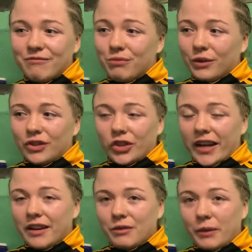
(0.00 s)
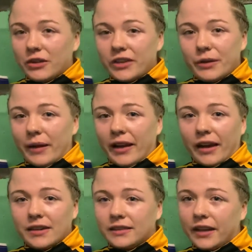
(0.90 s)
but training went really well. Like
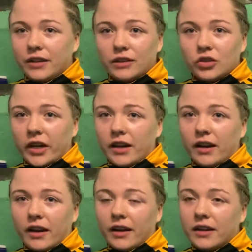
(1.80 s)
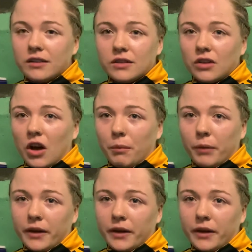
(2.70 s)
I stayed in training and I didn't stop.